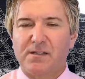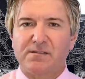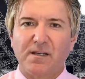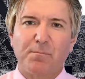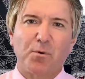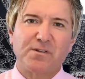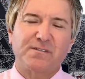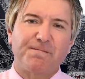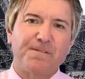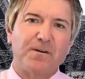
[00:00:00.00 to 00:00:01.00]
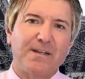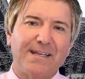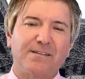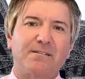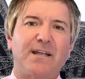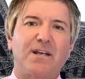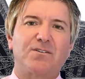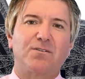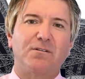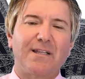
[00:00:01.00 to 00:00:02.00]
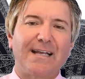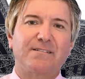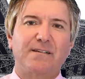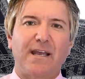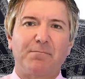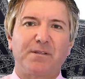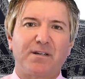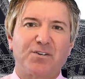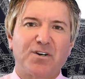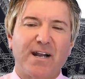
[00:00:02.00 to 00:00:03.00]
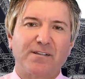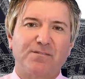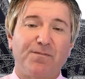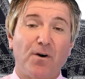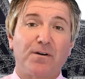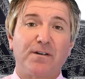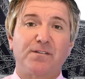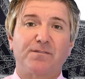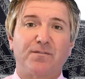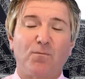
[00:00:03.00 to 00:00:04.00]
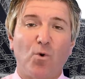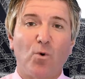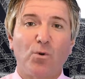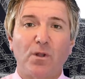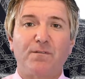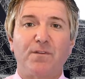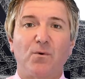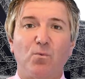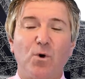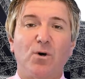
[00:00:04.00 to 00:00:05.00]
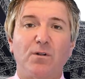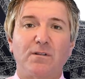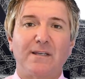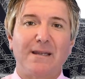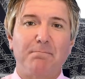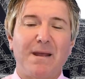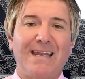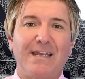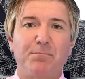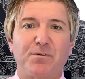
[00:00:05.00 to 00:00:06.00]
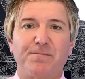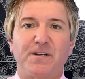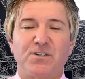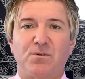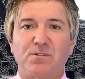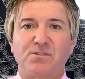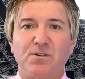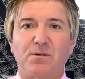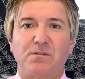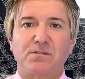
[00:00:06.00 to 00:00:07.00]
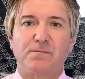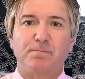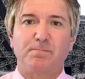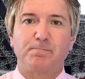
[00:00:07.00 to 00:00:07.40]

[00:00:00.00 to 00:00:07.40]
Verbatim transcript: Singapore is a very international landscape that attracts foreigners from all over the world in many professional circles.